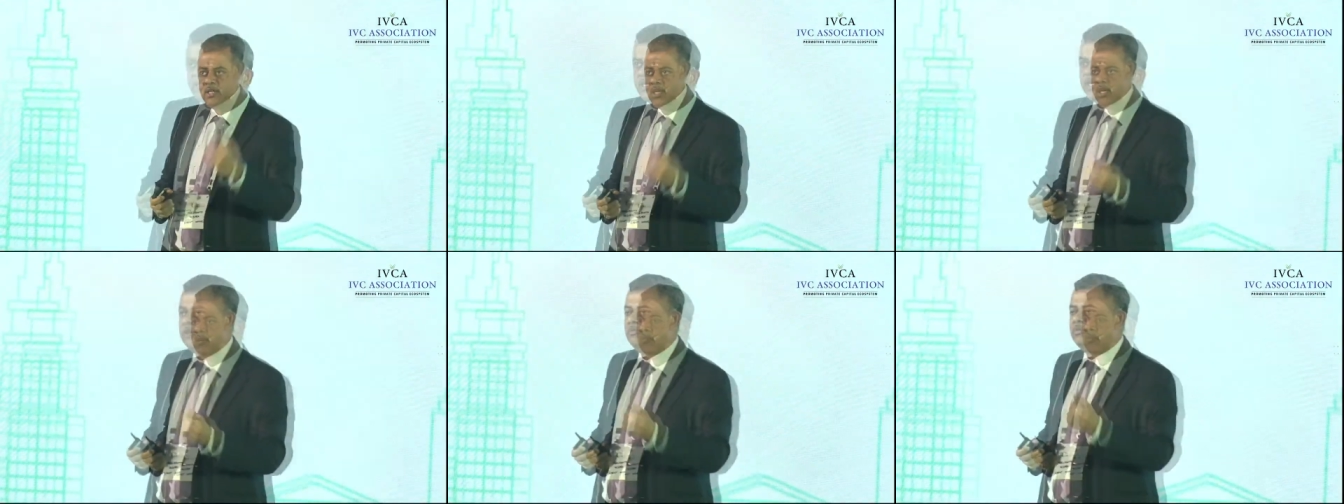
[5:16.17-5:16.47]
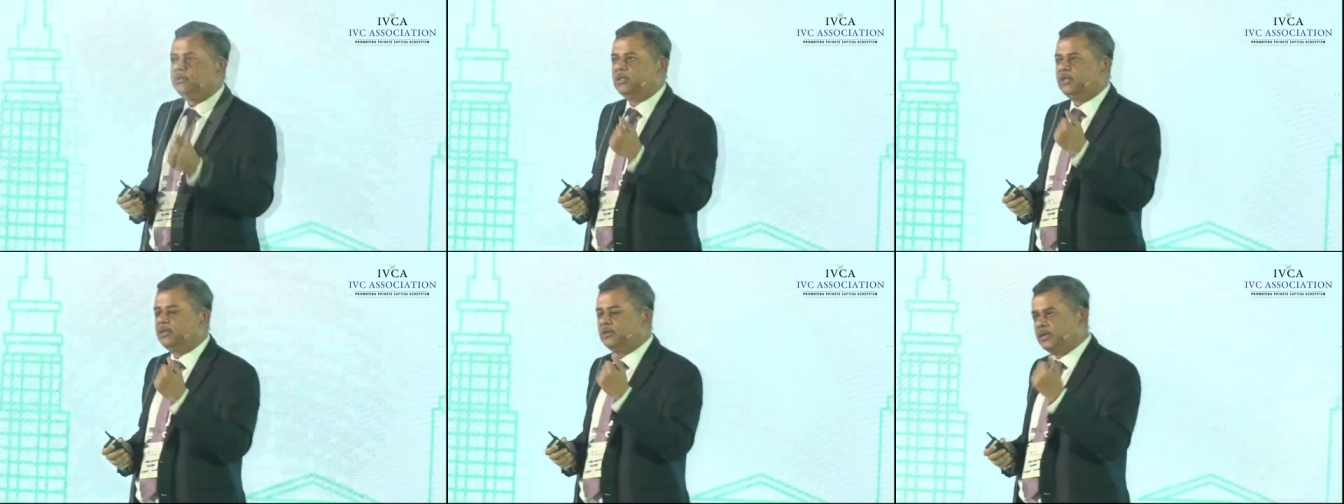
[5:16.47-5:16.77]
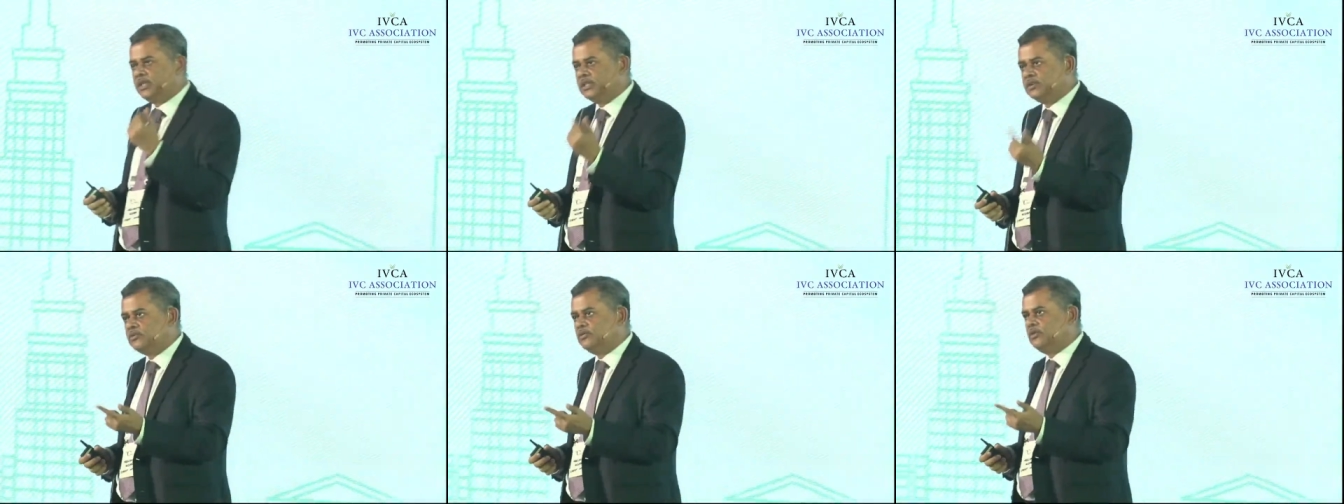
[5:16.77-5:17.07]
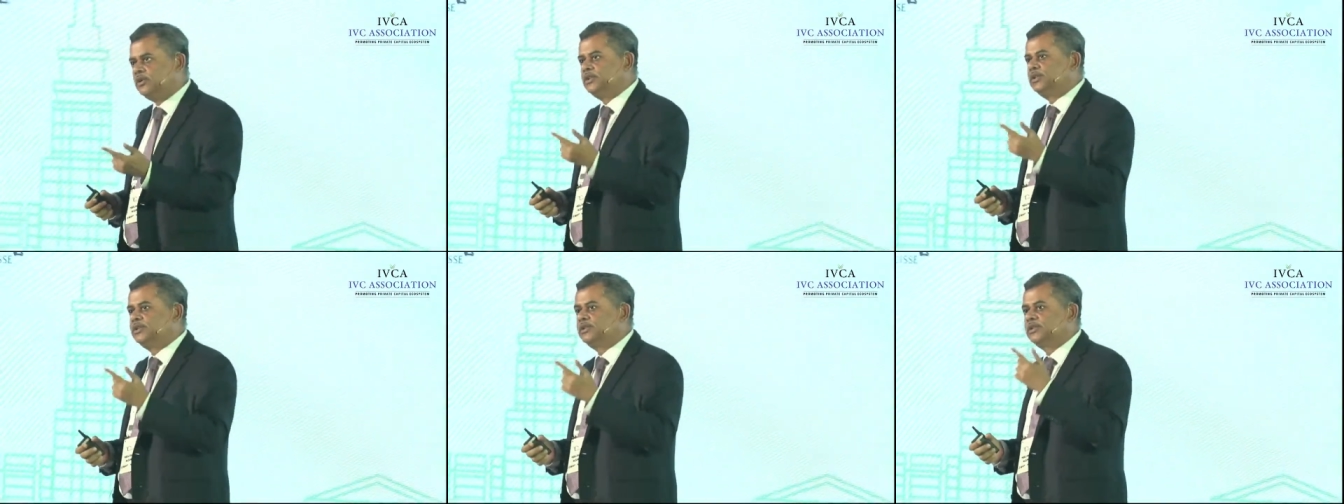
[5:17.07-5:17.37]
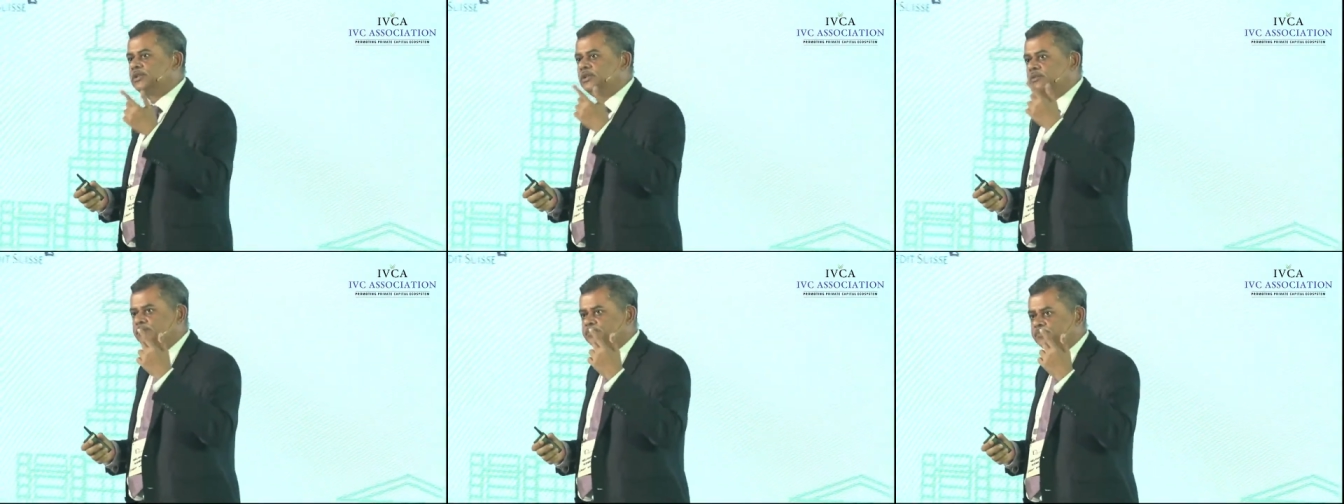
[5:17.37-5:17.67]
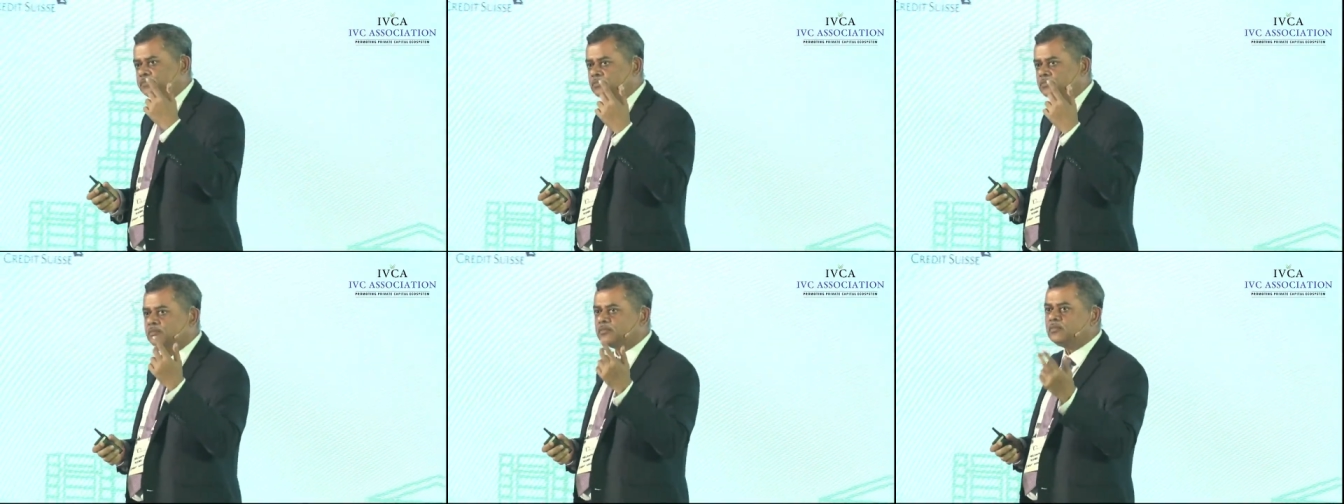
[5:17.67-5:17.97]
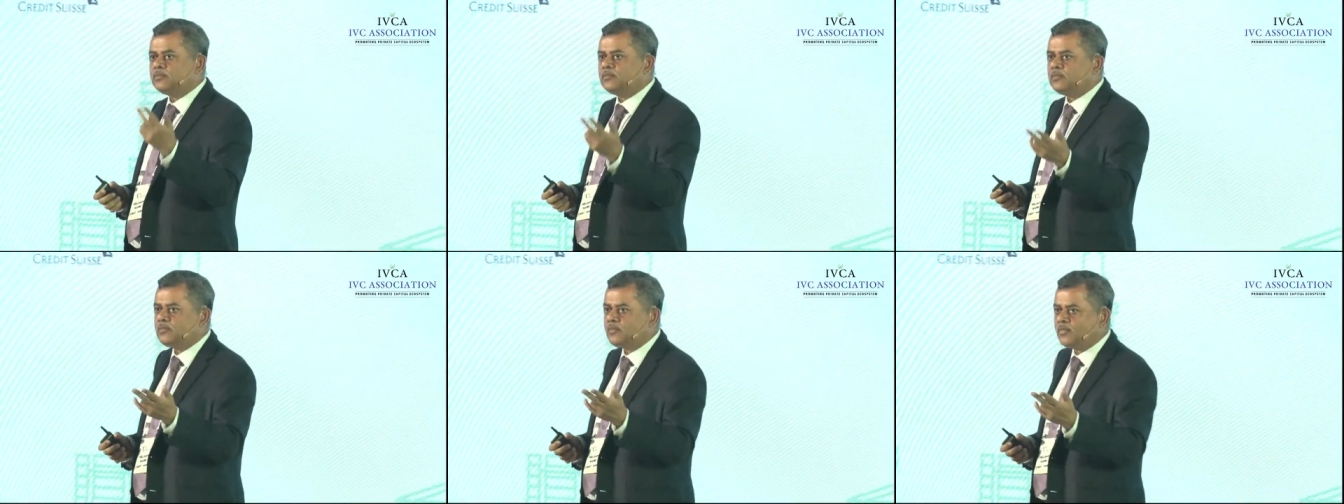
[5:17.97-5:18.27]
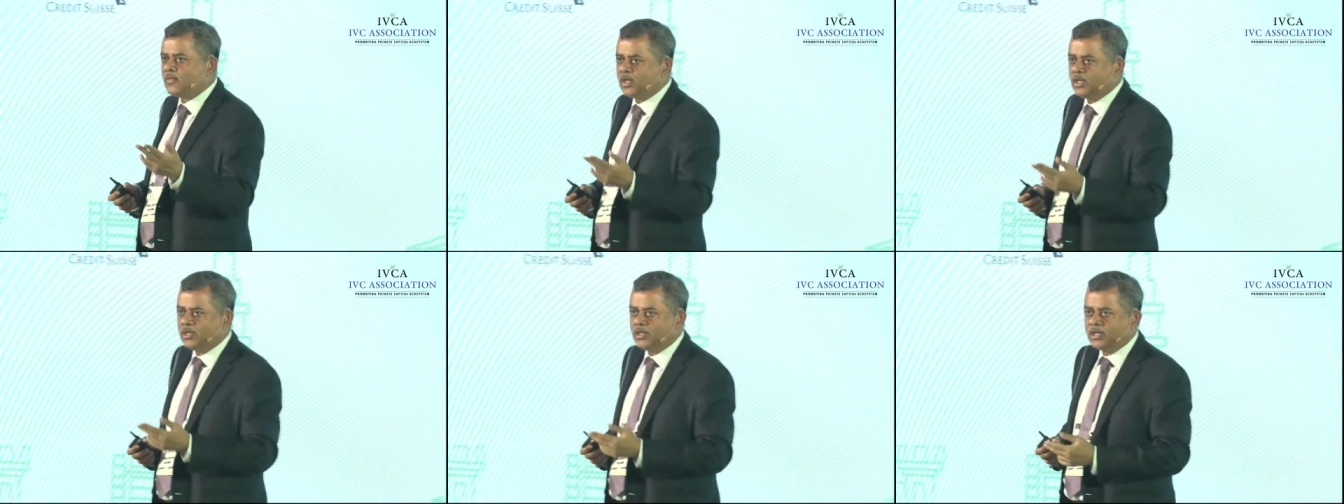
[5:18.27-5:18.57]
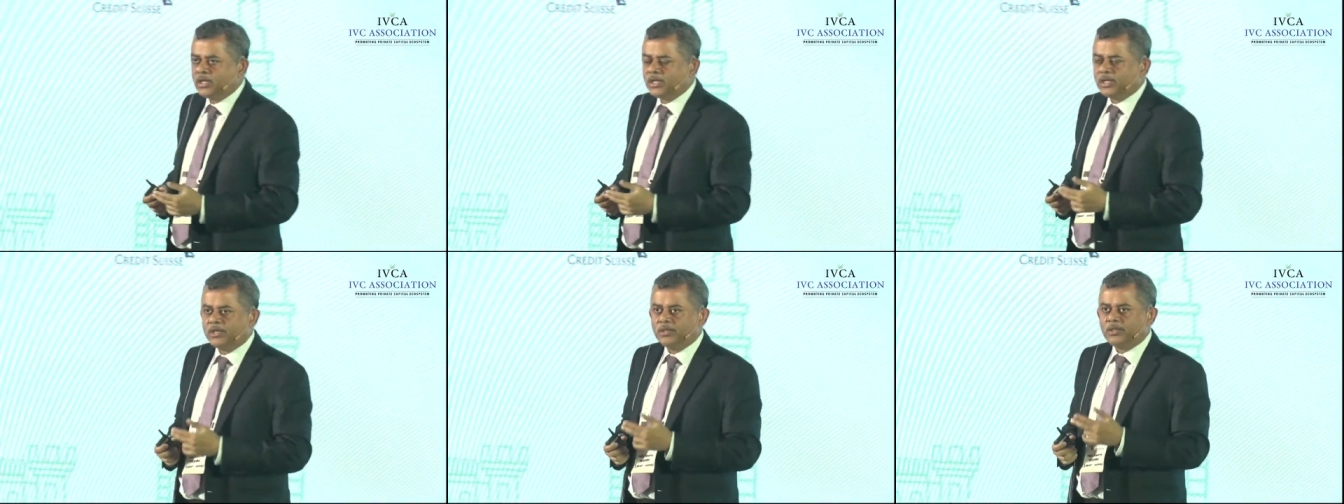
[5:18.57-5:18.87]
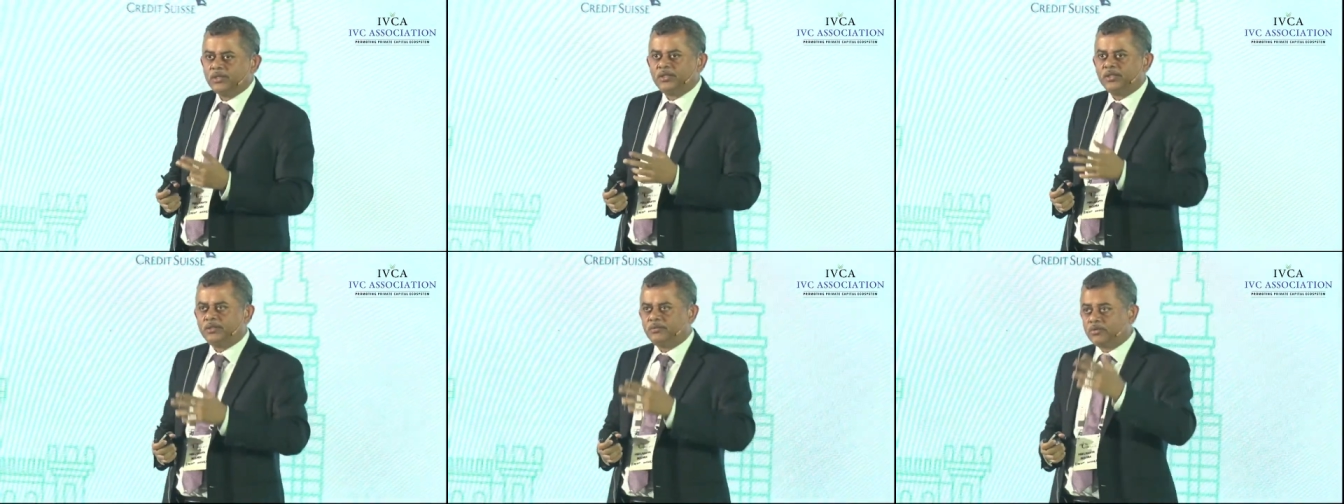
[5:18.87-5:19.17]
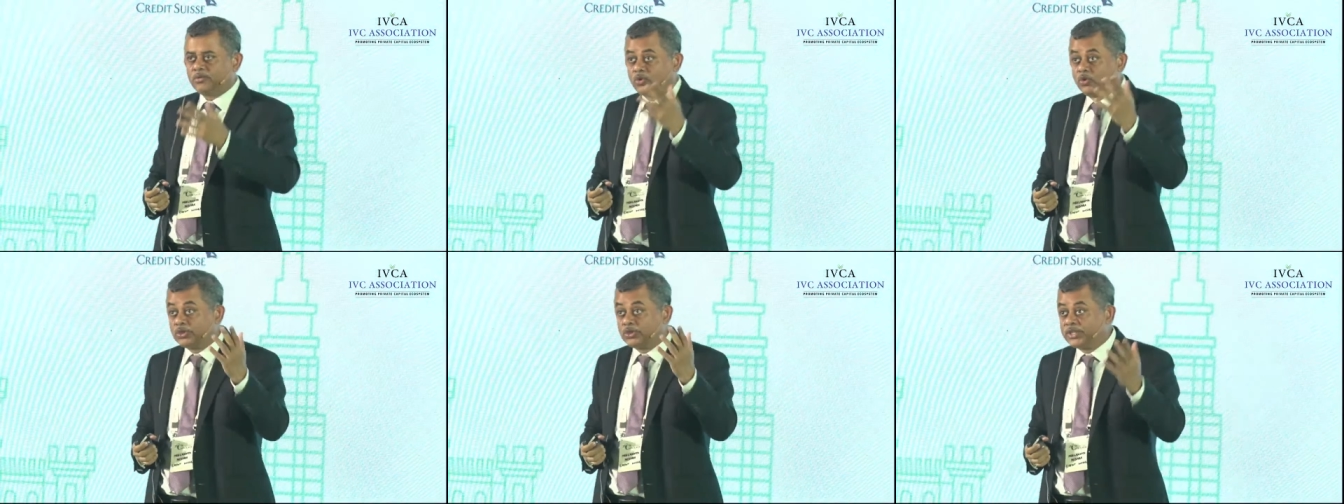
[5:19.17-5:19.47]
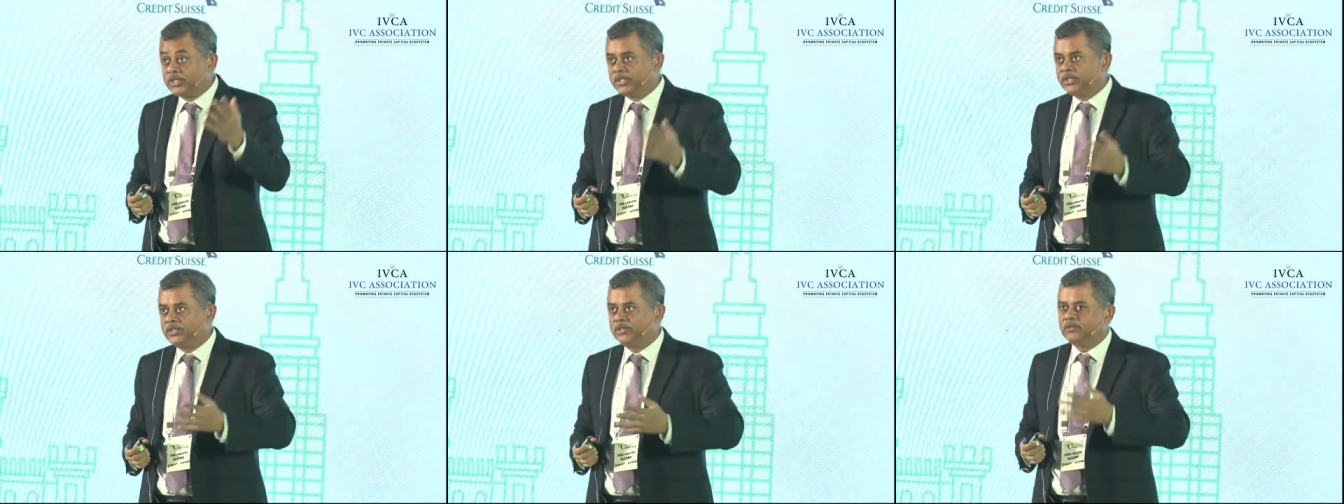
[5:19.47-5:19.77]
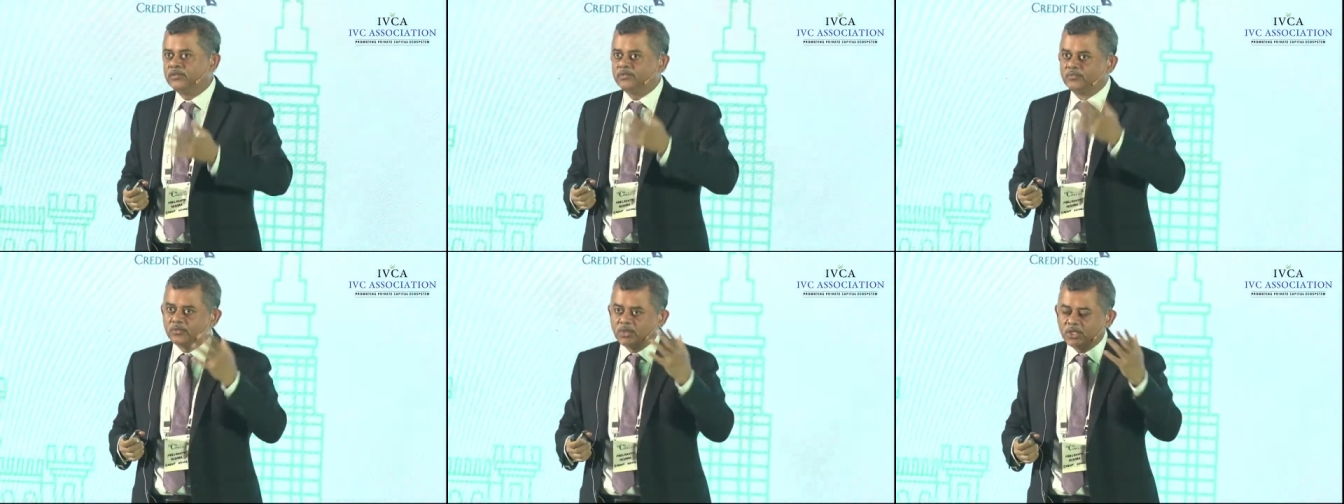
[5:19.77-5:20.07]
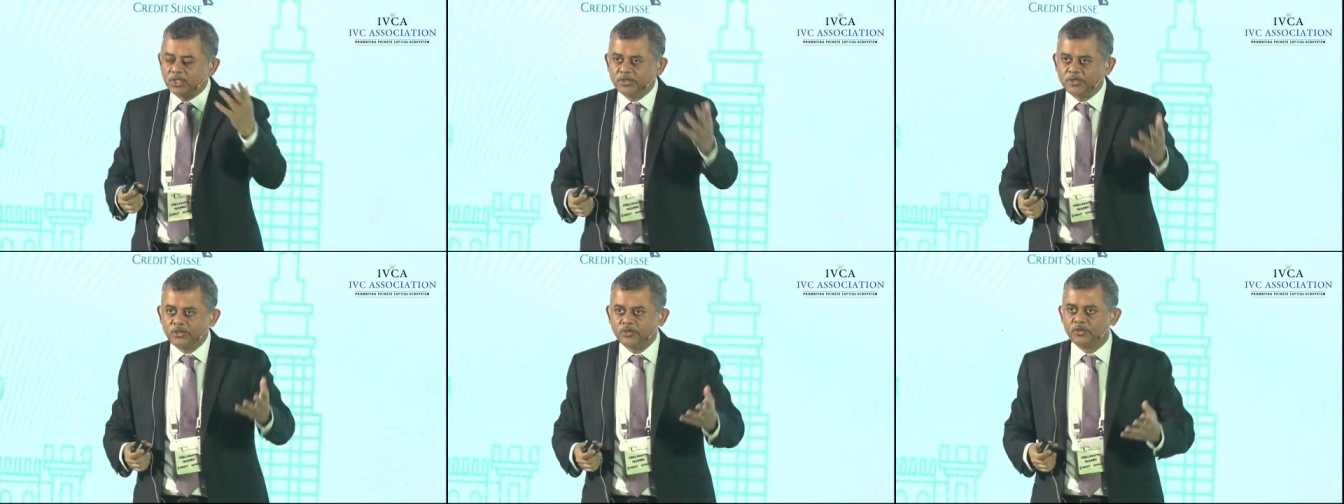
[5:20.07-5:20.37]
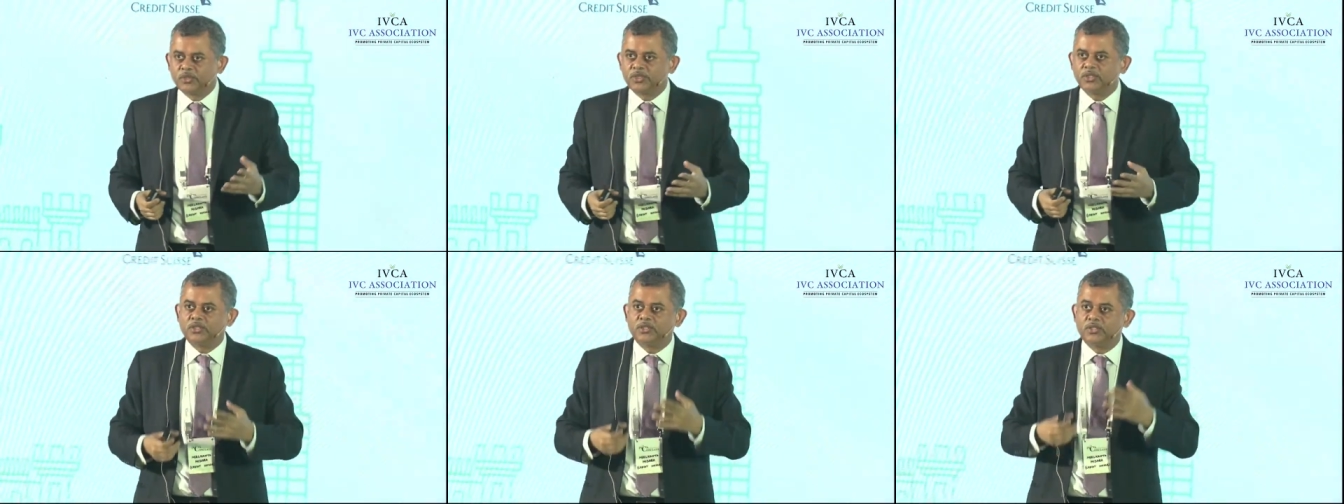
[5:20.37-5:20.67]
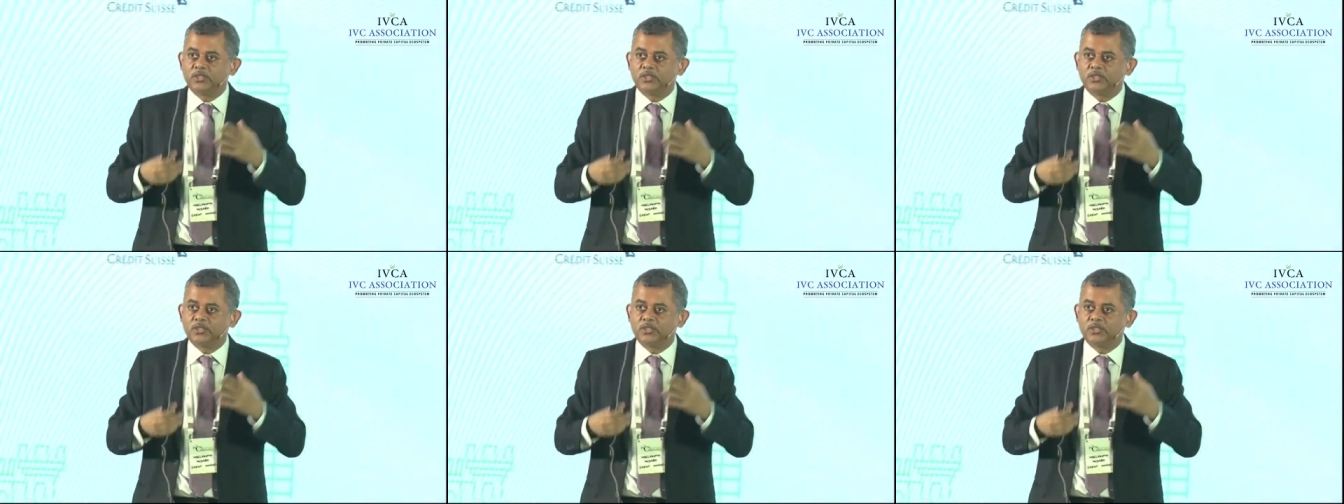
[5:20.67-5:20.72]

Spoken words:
by the rich, because it's mostly the rich who consume services, like travel, restaurants,